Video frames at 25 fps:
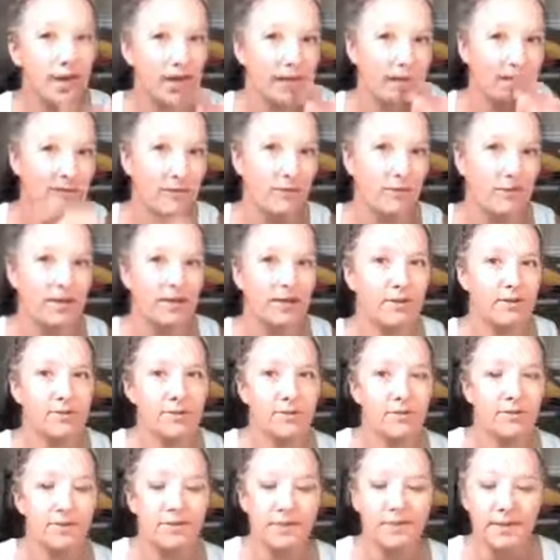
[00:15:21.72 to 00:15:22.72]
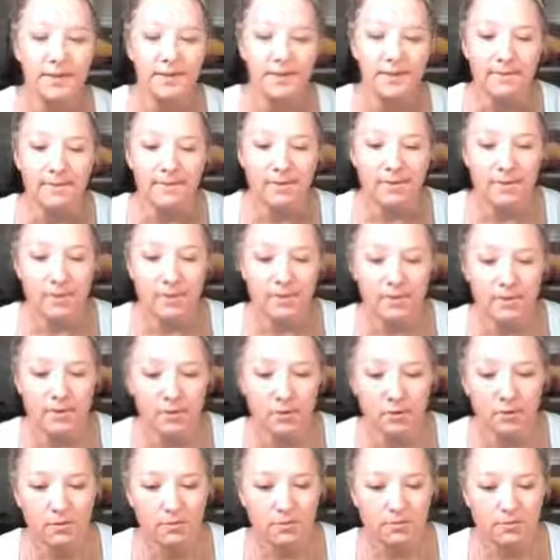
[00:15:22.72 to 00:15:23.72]
Katie's on right now too.
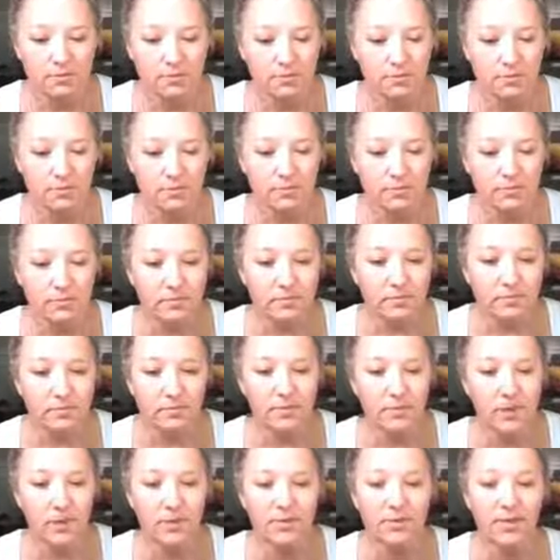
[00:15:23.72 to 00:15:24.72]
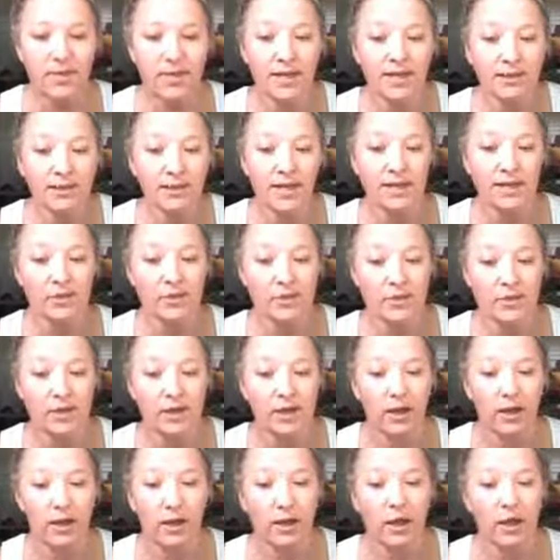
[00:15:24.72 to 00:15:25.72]
So that's the next
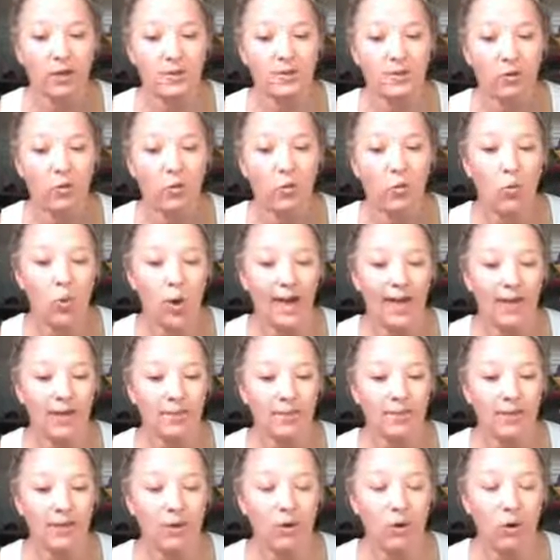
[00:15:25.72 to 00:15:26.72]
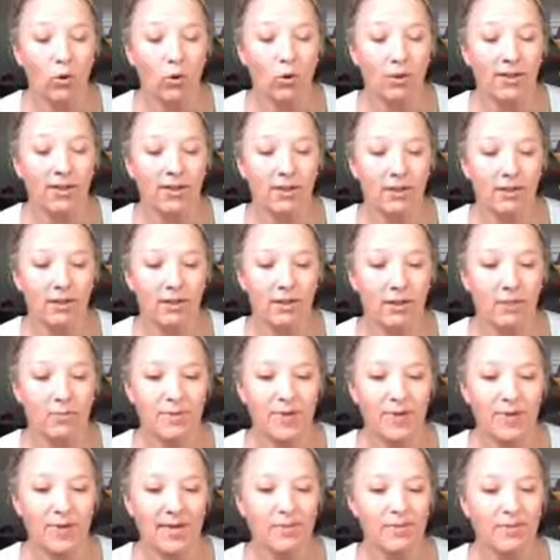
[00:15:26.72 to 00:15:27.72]
question. Also, what am I holding on to
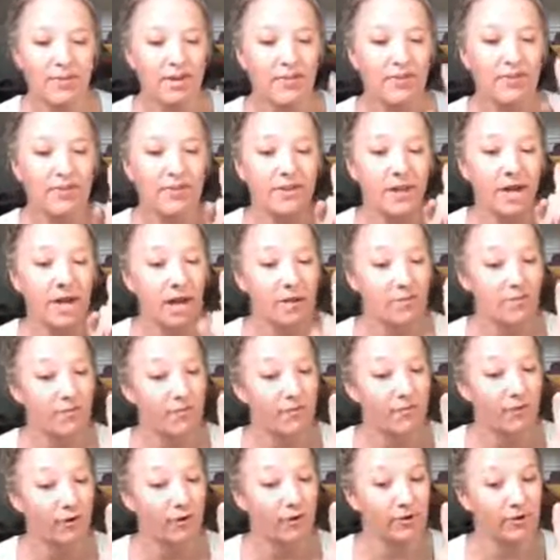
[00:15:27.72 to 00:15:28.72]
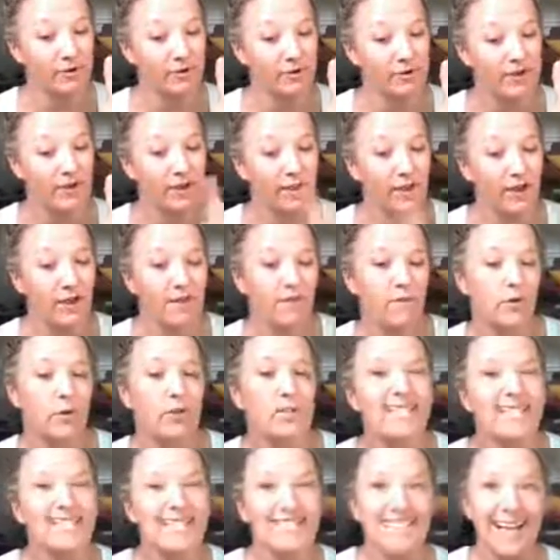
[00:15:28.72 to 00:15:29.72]
because of comfort
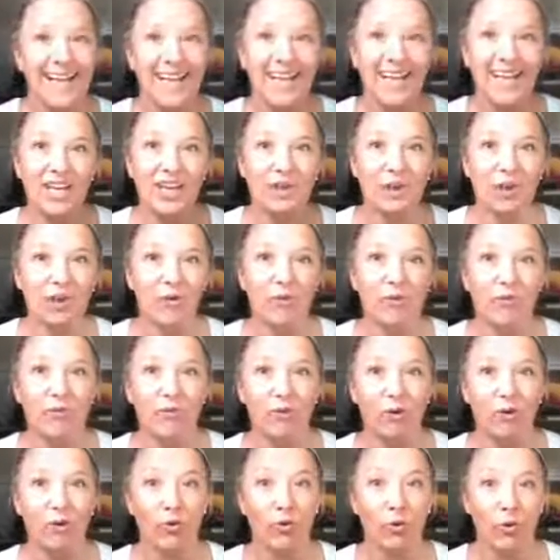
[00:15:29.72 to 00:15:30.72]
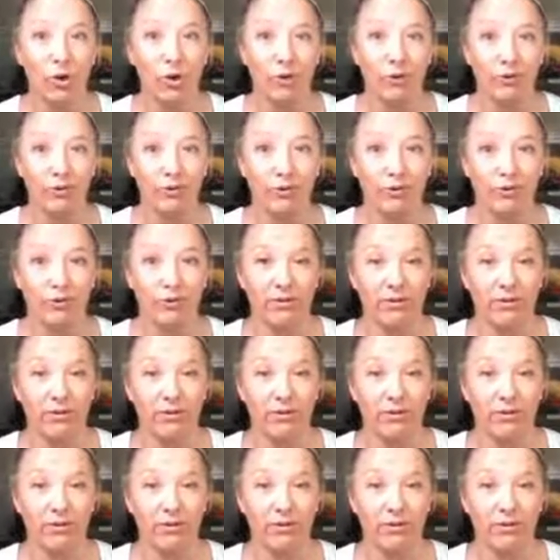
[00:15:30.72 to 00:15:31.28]
versus letting go for growth?